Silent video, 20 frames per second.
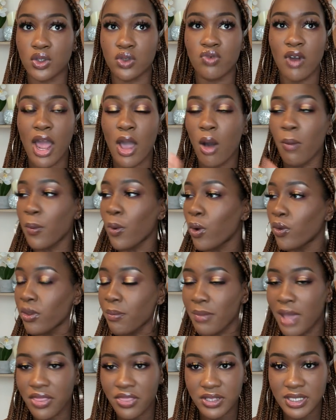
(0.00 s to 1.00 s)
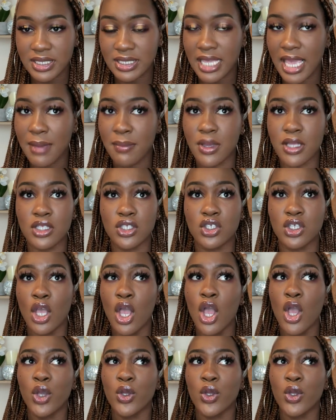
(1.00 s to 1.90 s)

you write up all the method statements,